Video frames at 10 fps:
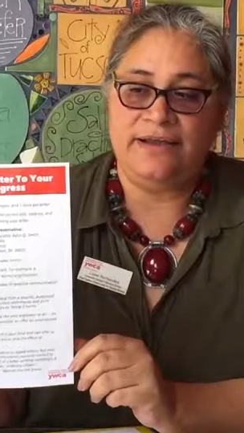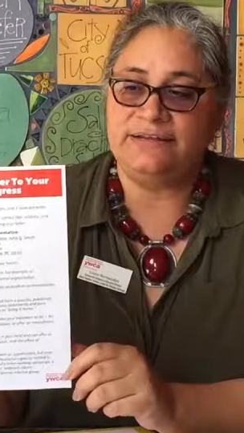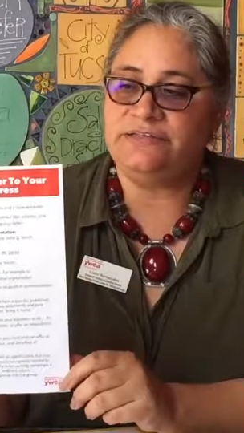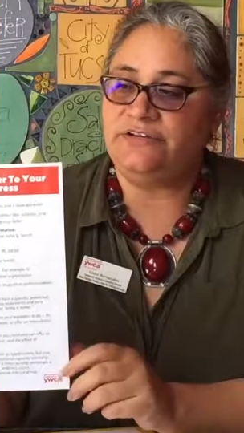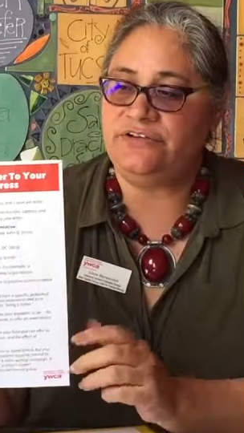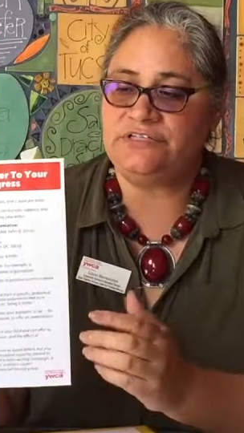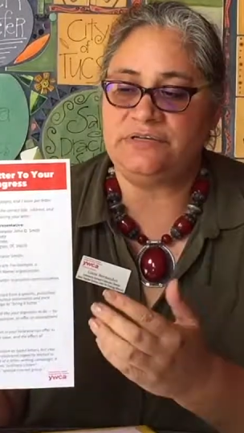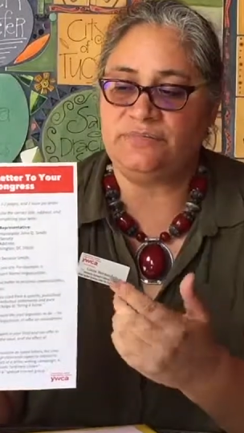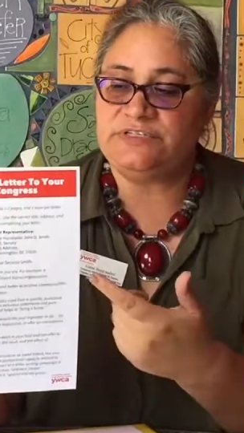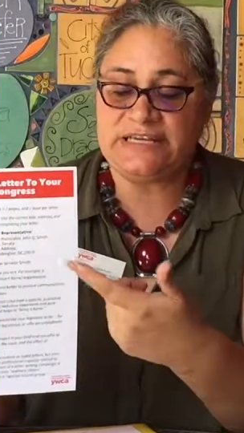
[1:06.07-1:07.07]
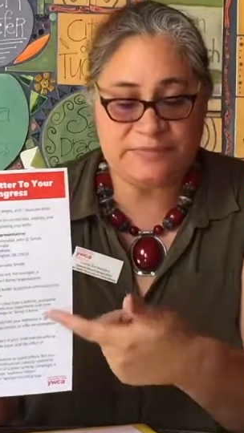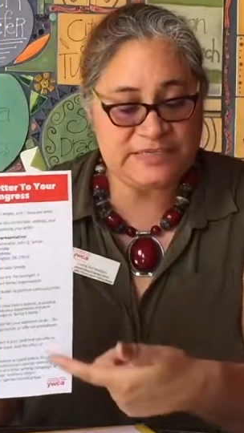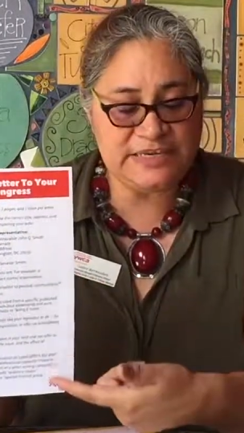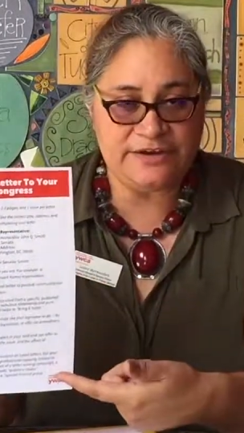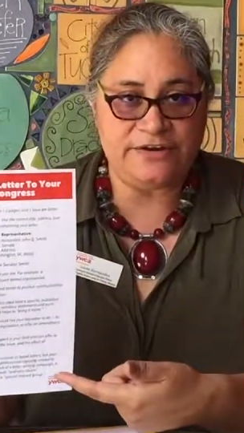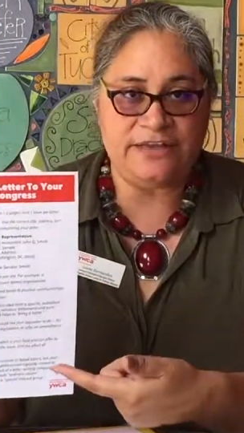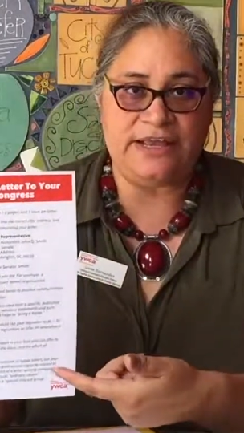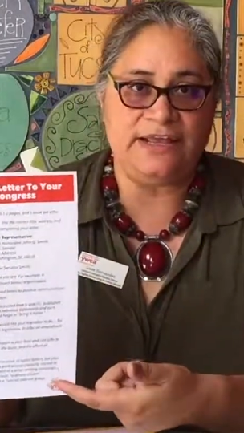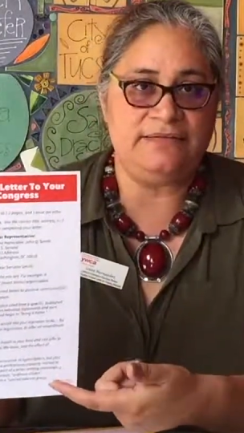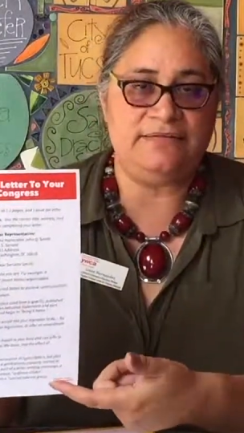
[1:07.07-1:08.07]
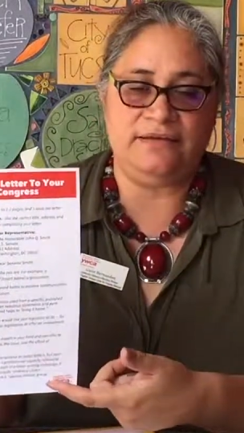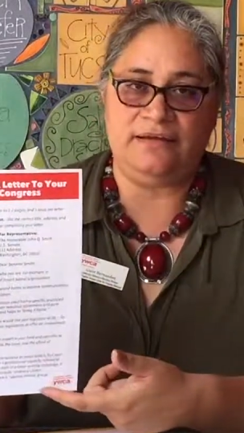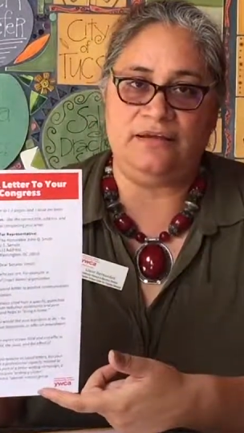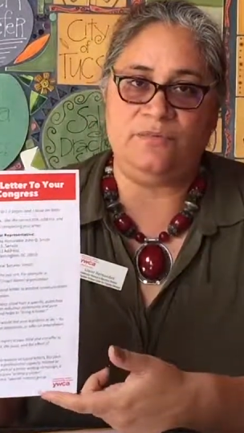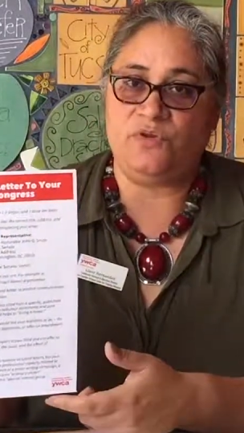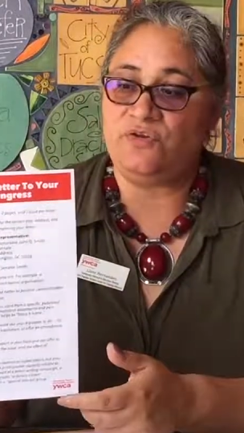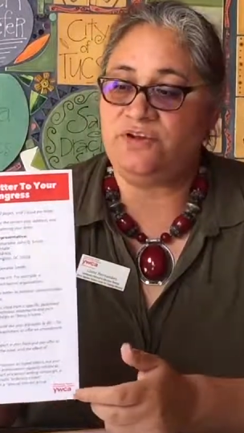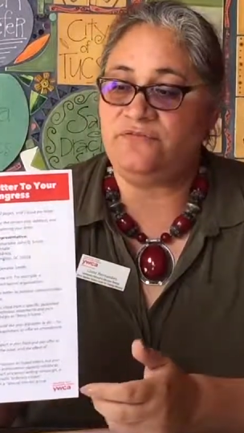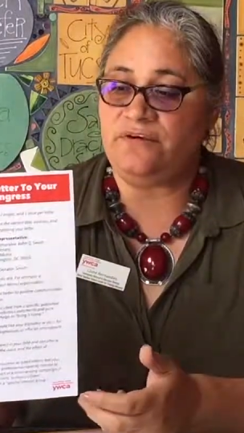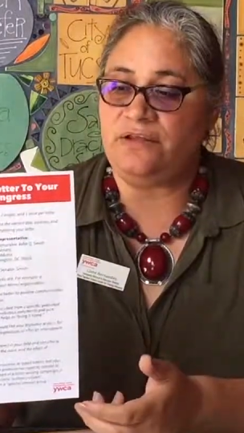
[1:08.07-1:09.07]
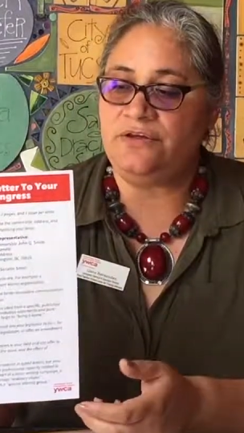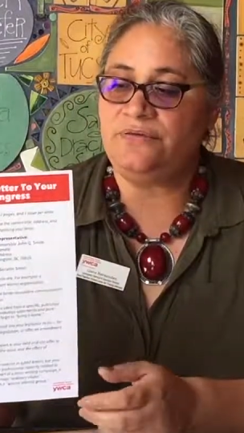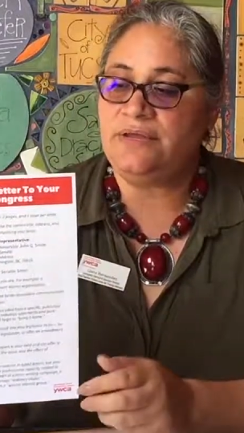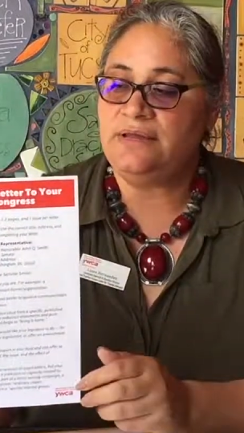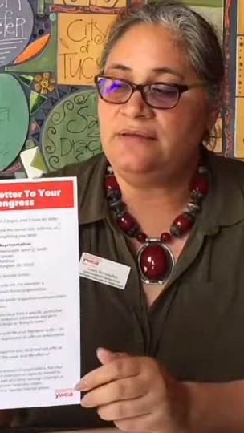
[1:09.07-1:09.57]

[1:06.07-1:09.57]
And so there's some tips here that you can follow